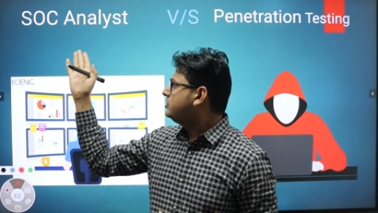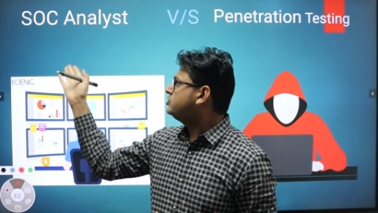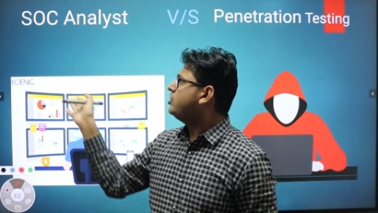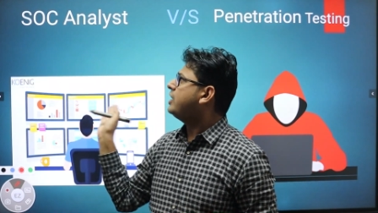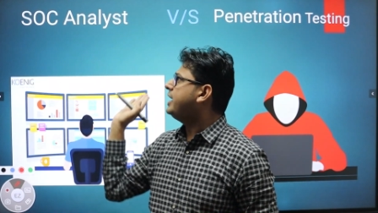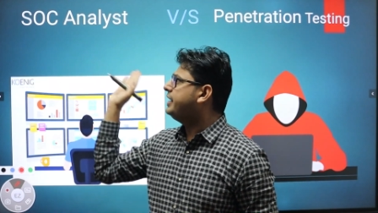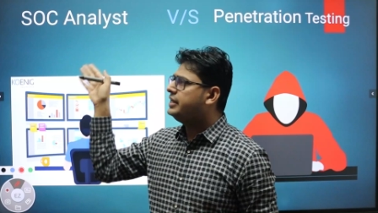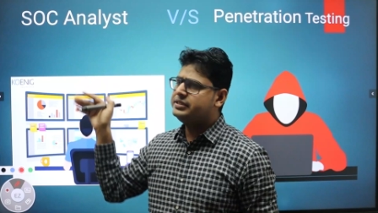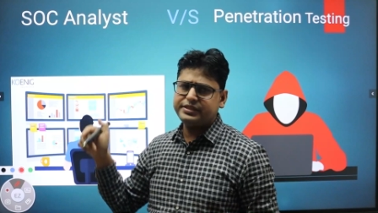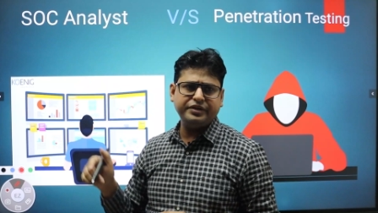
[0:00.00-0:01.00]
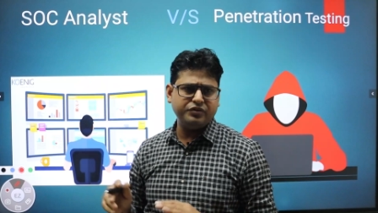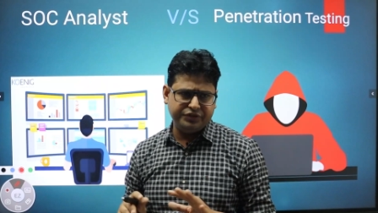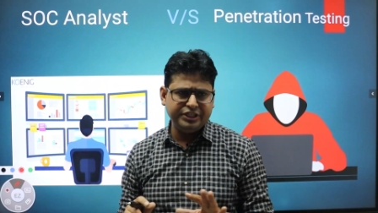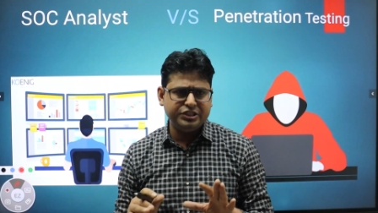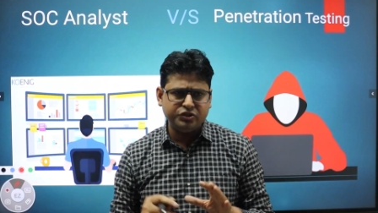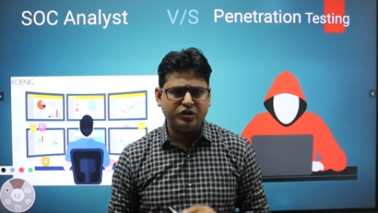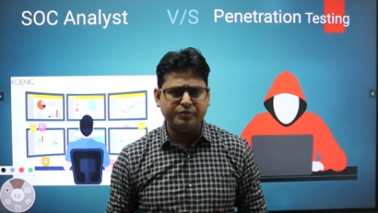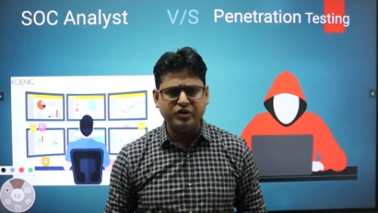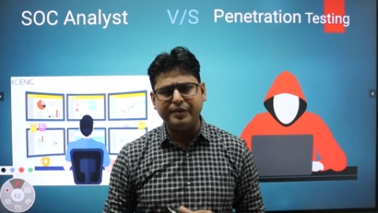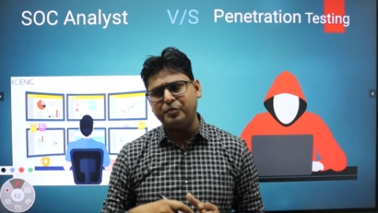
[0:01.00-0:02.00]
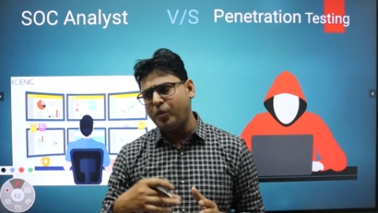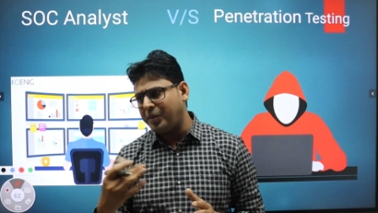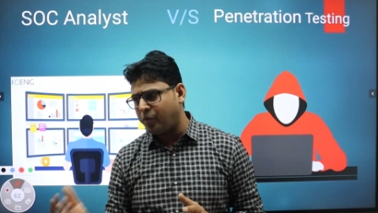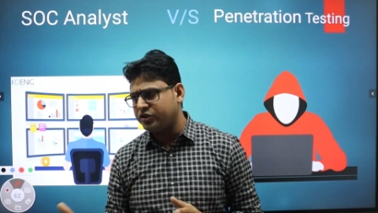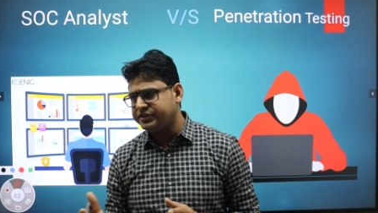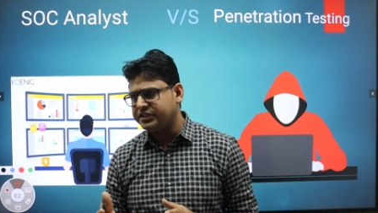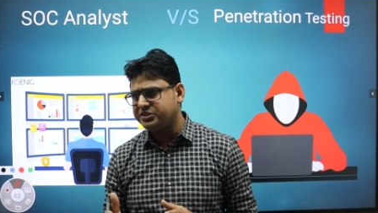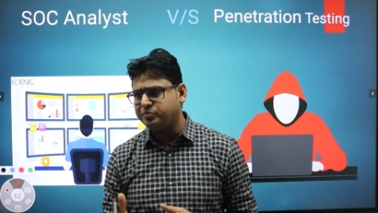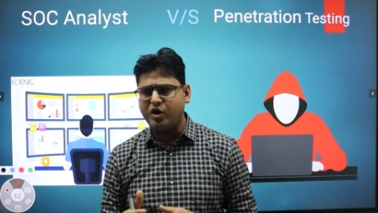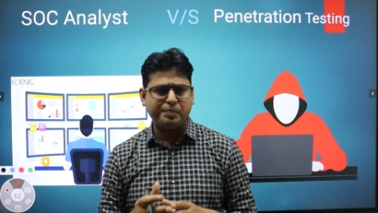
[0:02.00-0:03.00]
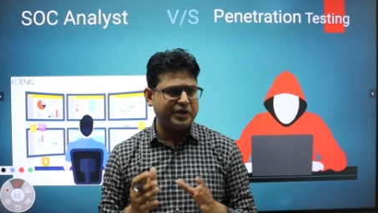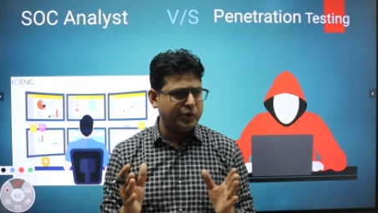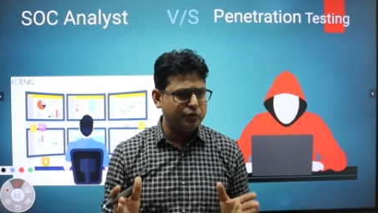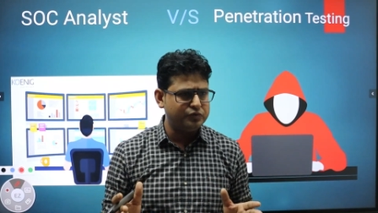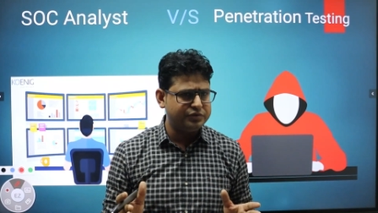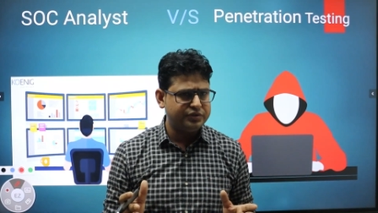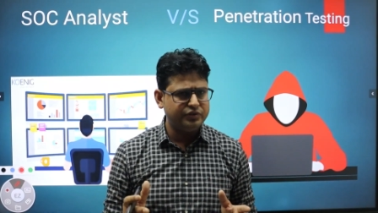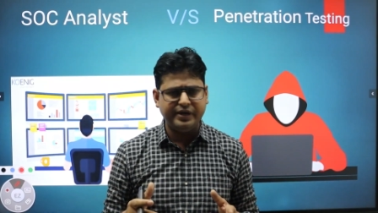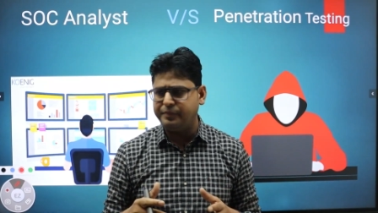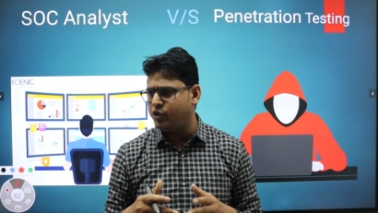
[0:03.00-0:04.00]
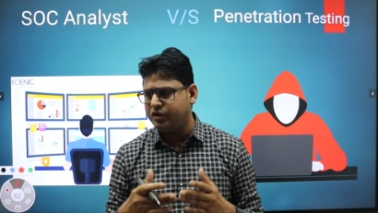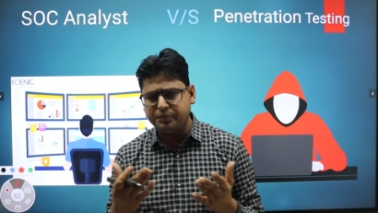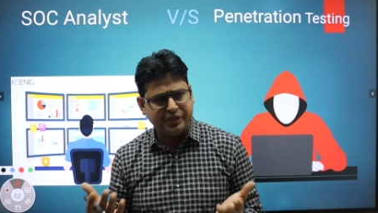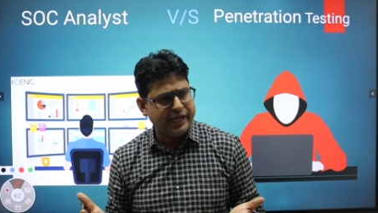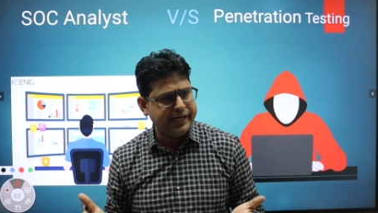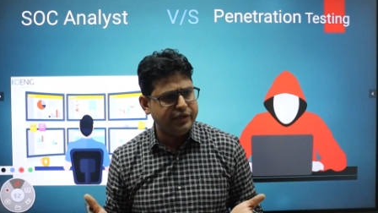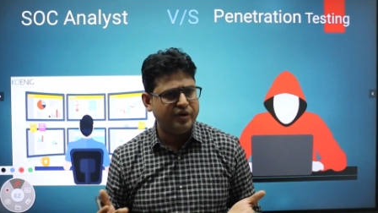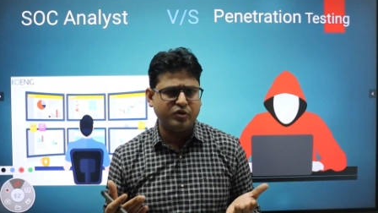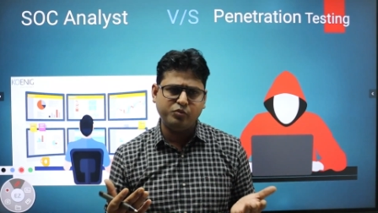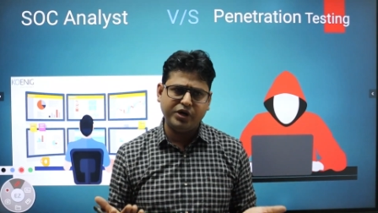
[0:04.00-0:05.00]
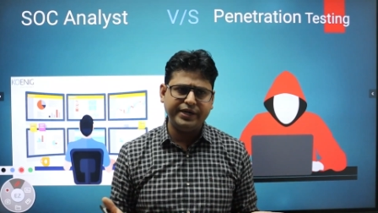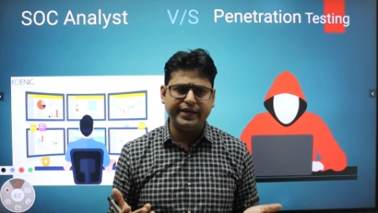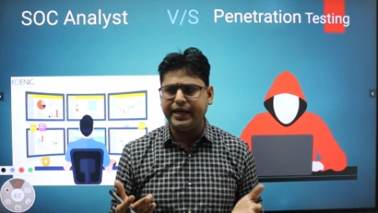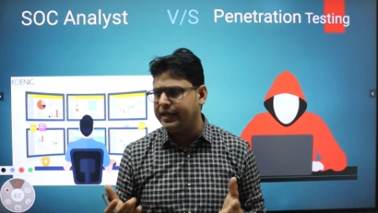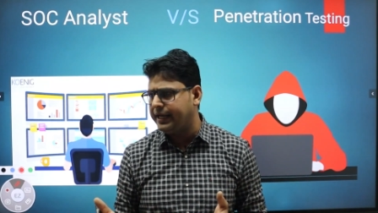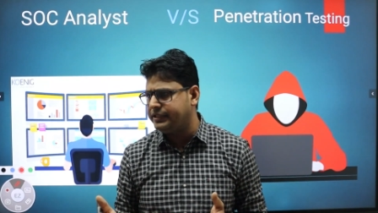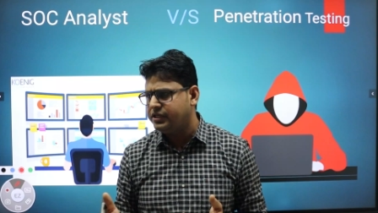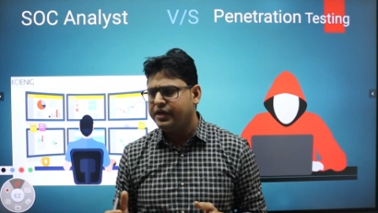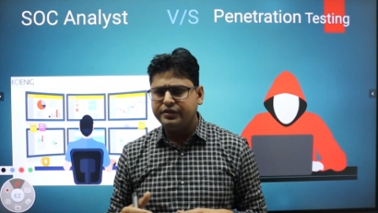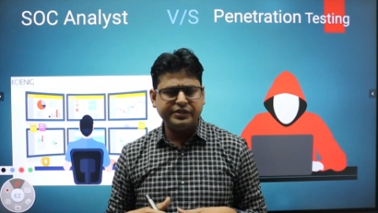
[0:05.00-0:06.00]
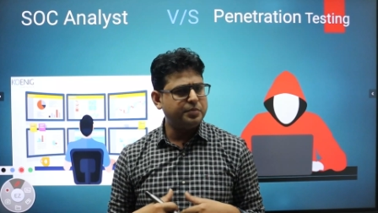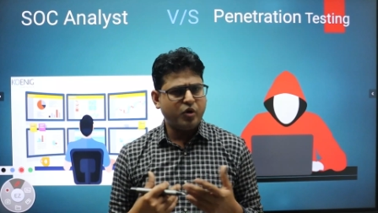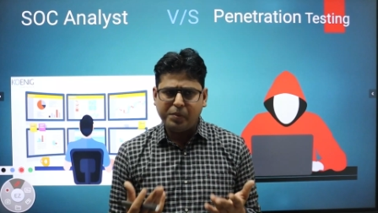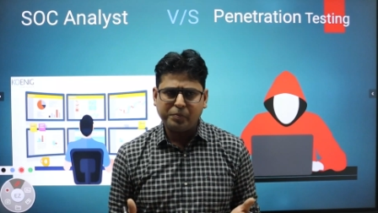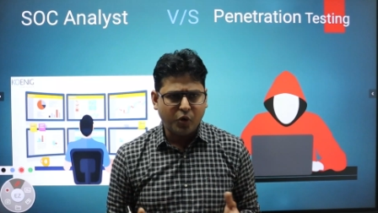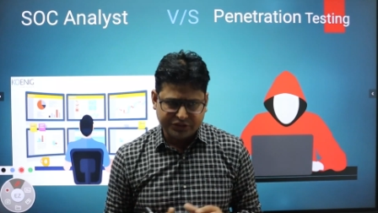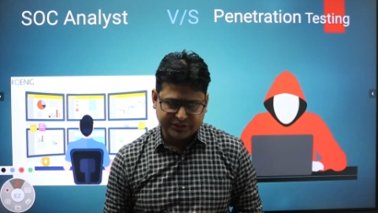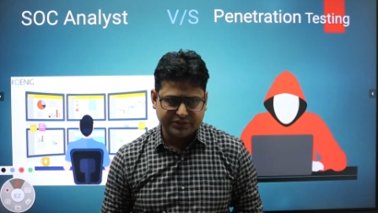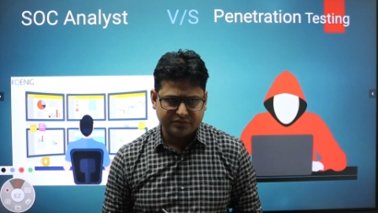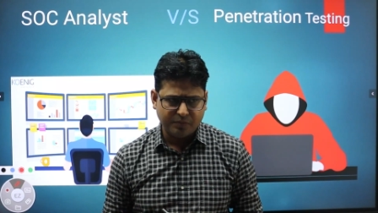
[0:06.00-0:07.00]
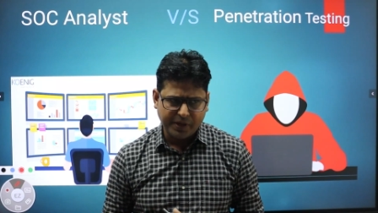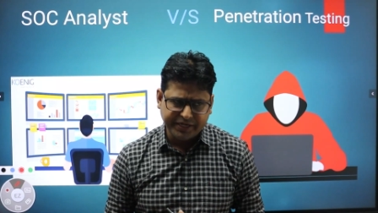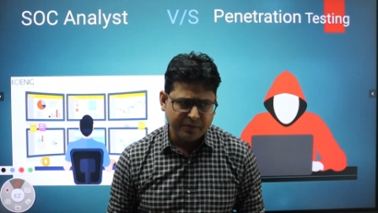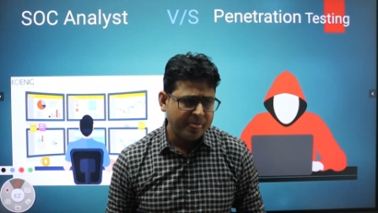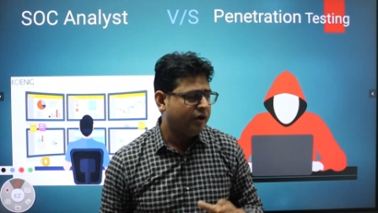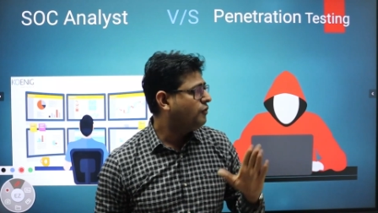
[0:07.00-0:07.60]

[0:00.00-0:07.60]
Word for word: SOC analysis kind of easy job. You have a proper process, proper tools. You have to keep an eye. You have to monitor, analyze. There's a proper process, right?